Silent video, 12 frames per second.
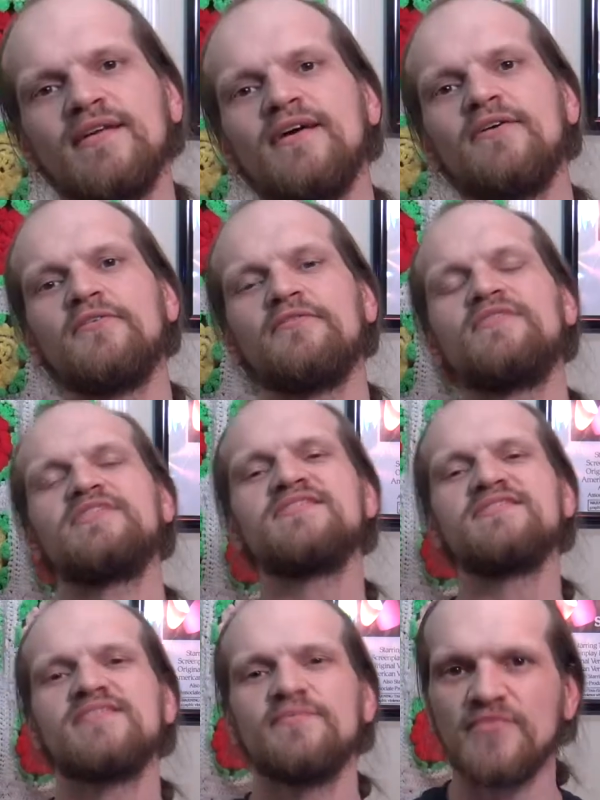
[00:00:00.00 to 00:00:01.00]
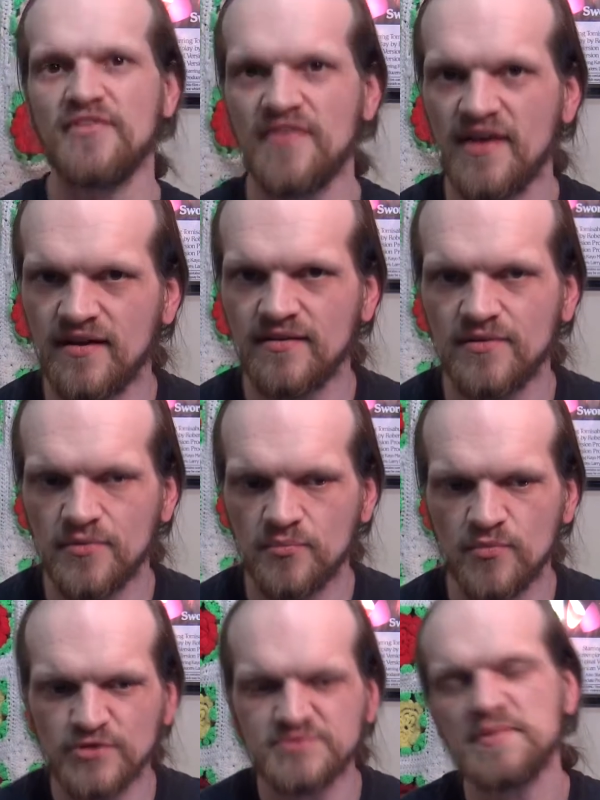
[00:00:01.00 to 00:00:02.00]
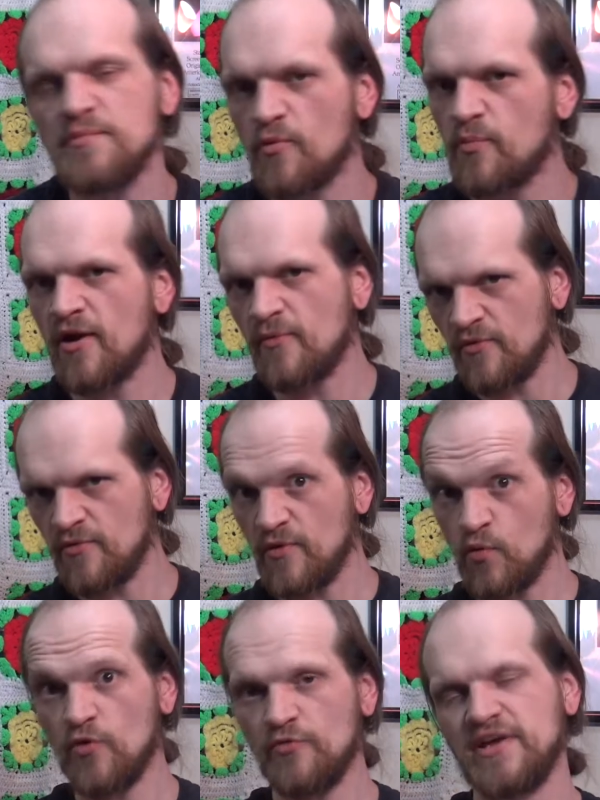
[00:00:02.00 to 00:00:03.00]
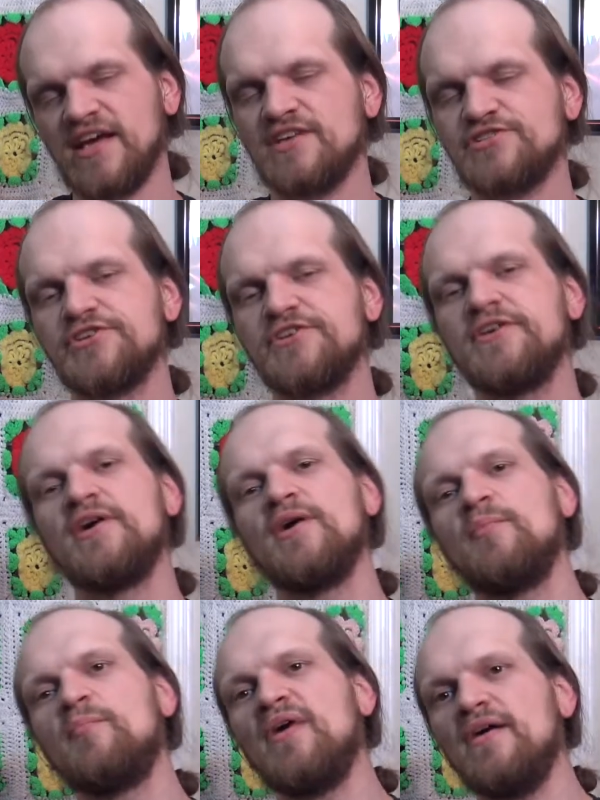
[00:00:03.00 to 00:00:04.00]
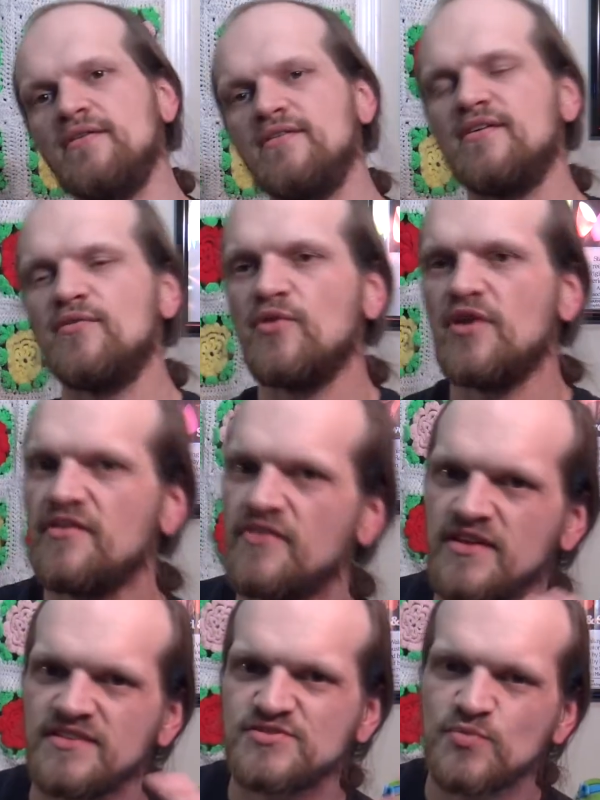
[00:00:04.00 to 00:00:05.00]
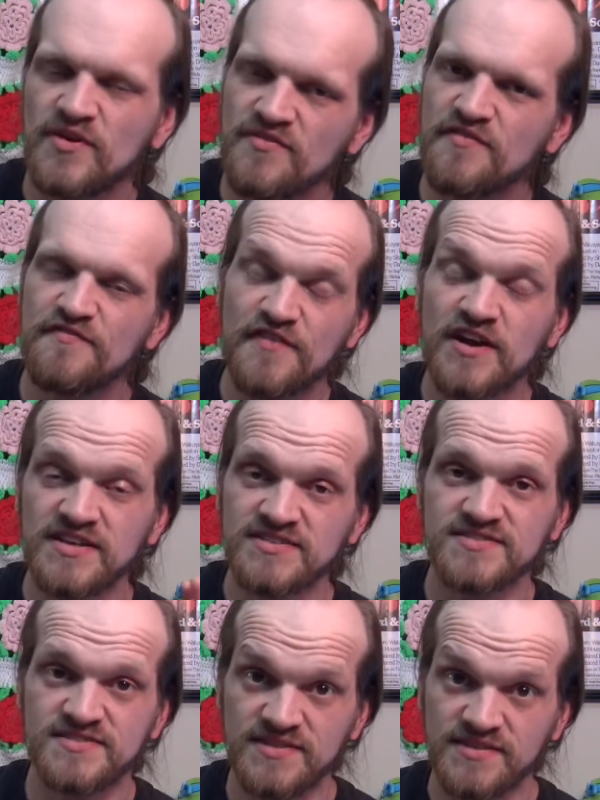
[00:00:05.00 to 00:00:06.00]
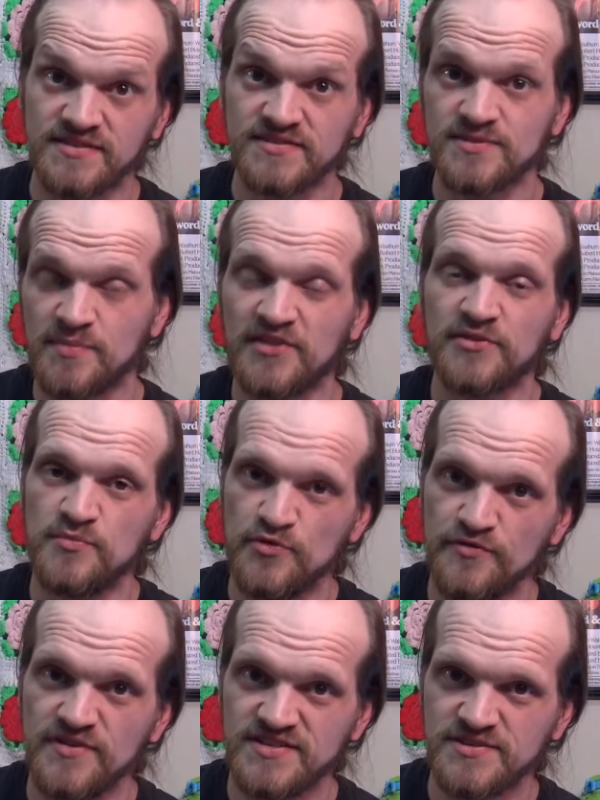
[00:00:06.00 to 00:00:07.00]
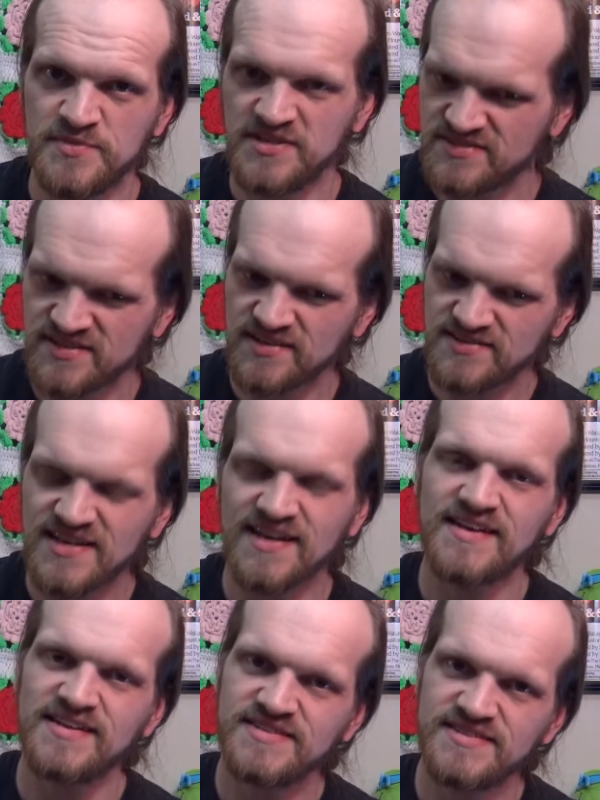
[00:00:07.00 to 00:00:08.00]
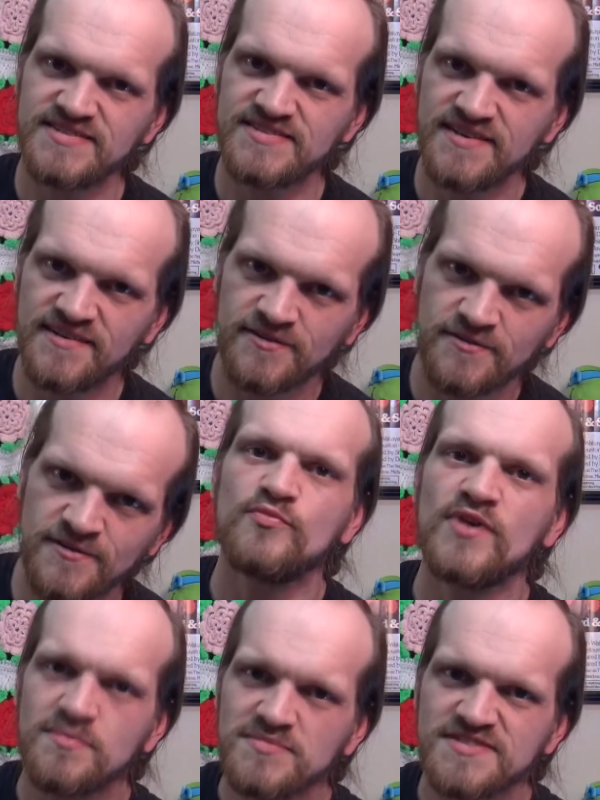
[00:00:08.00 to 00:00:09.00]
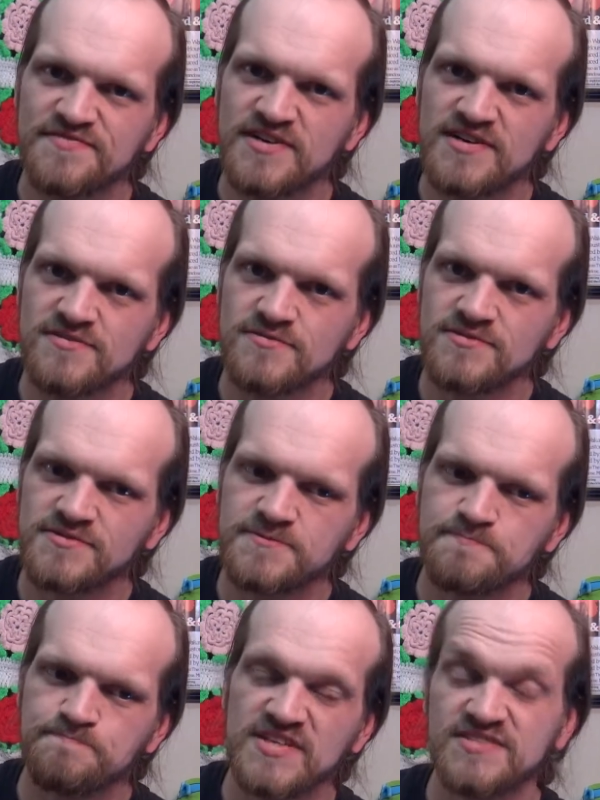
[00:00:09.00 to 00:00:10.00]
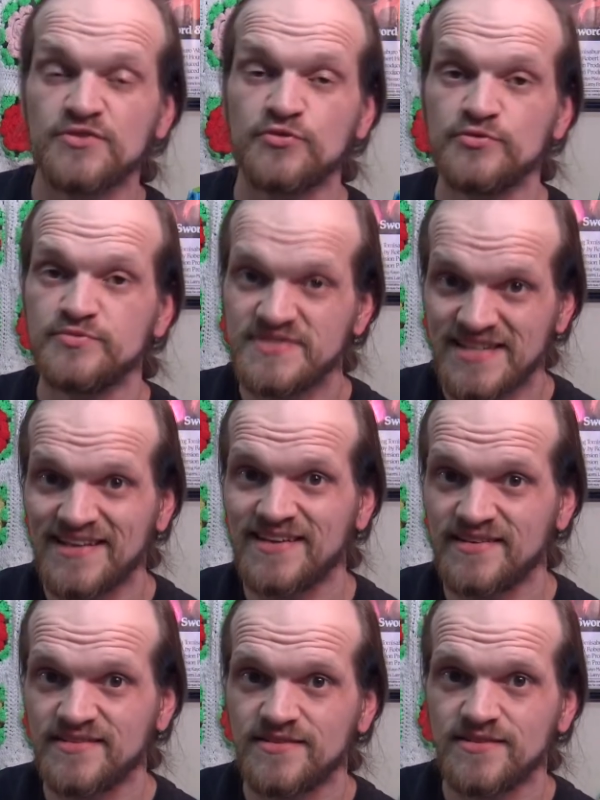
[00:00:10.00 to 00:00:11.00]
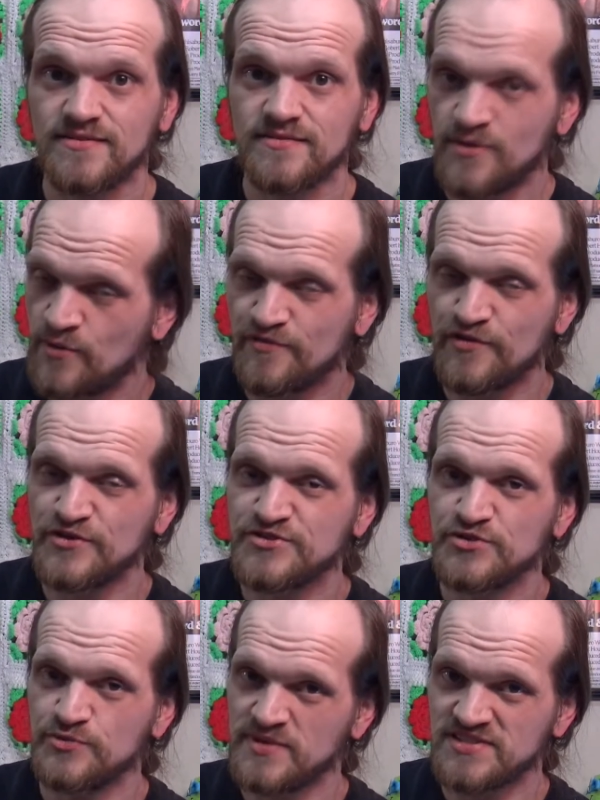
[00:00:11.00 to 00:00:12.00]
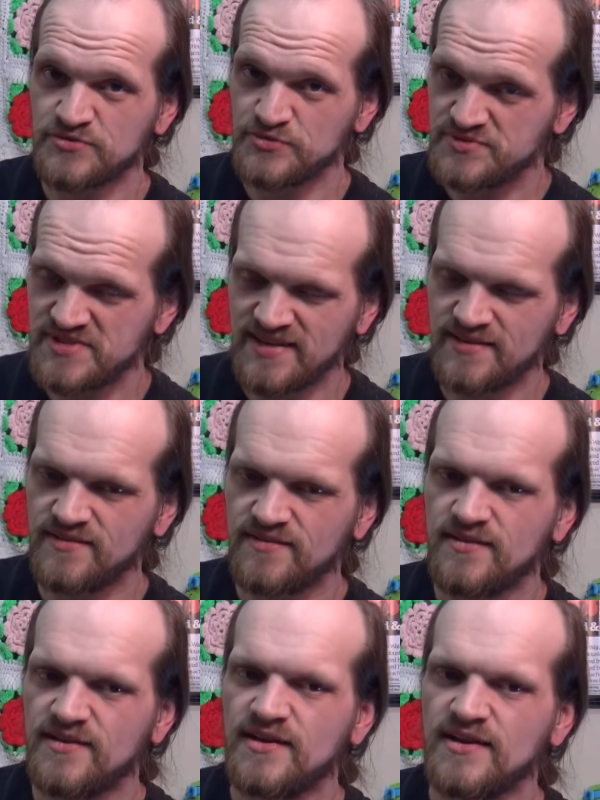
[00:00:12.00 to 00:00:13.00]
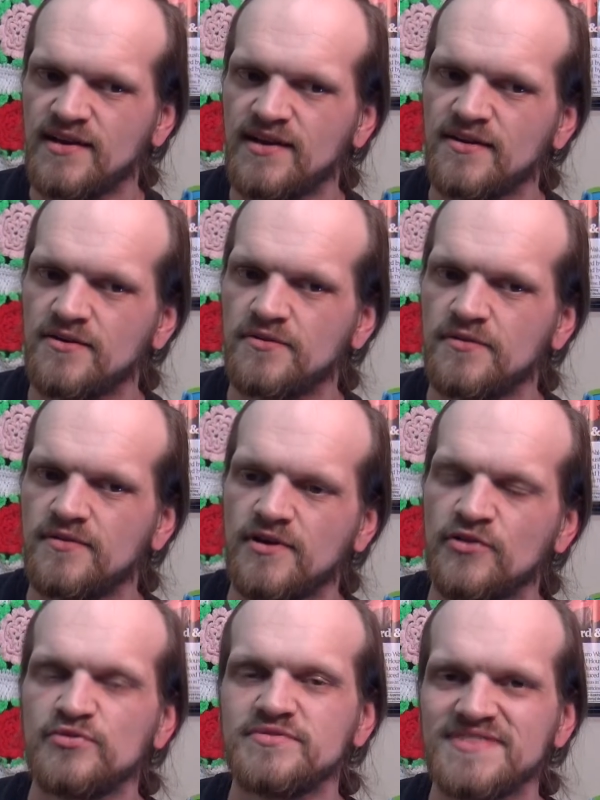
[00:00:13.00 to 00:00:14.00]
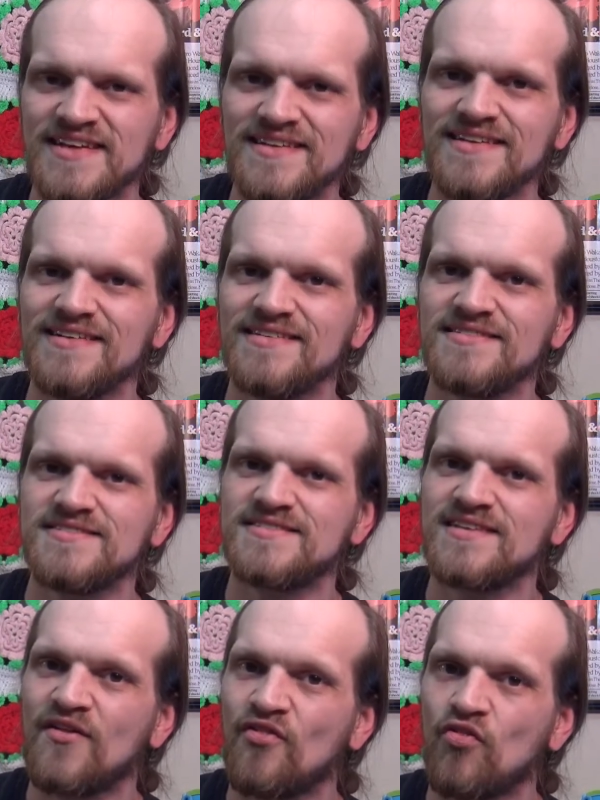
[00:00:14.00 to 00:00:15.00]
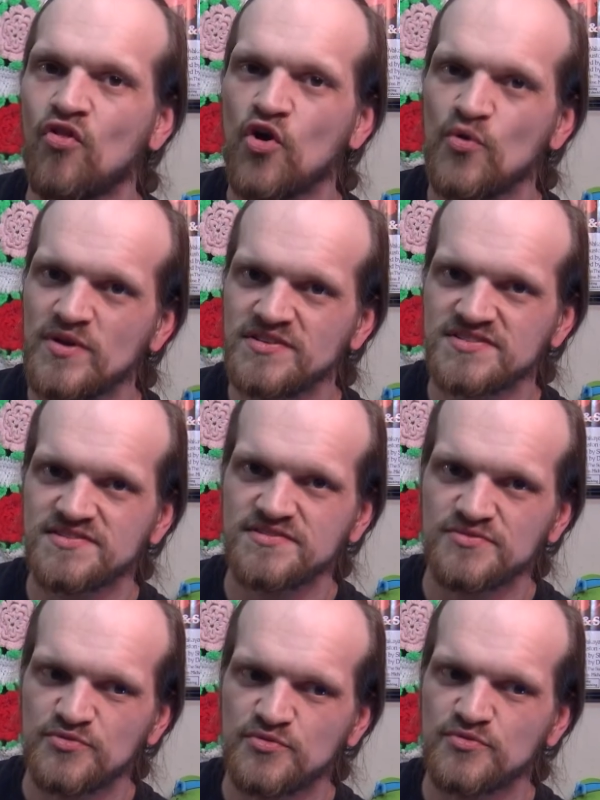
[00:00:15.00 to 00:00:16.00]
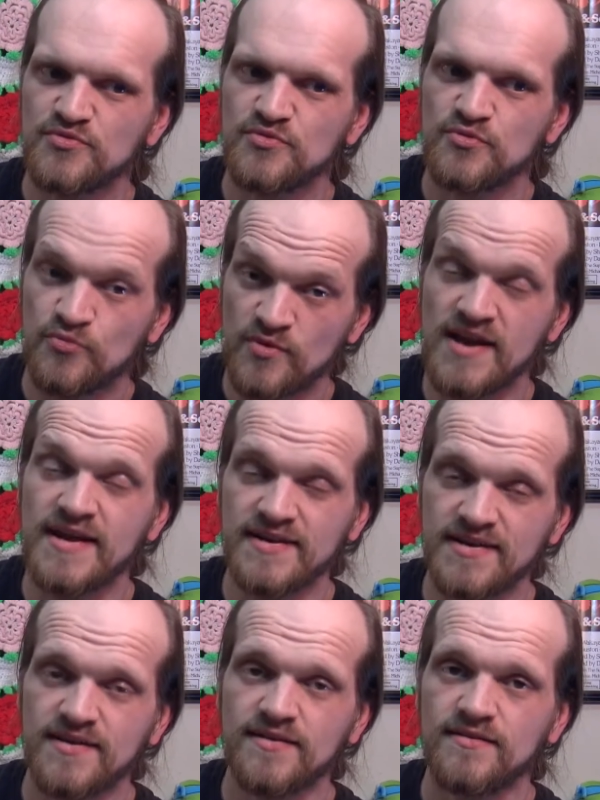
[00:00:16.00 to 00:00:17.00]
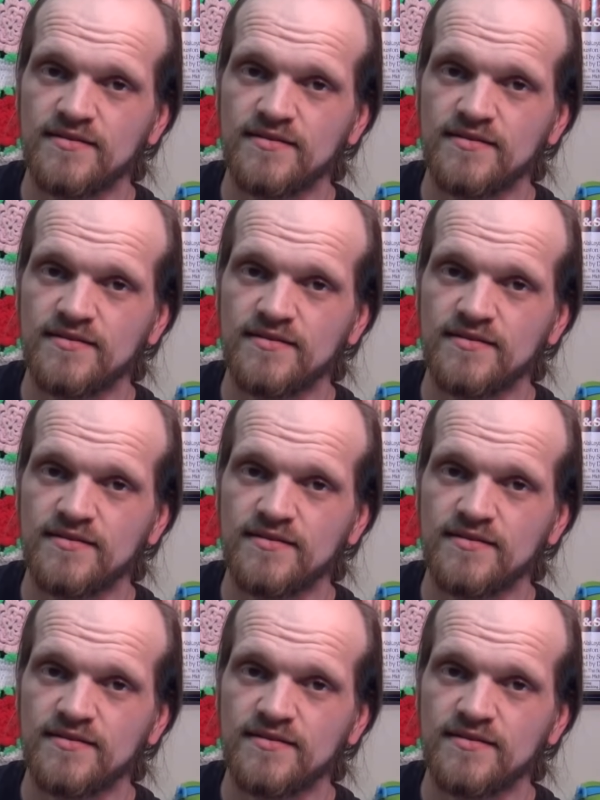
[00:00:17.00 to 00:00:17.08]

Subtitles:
Now, this is something that most people probably won't catch, but it's one of the funniest things about the movie to me. It's like a tiny detail. Rumsfeld is a lieutenant. They refer to him as a lieutenant. Now, a lieutenant is the lowest rank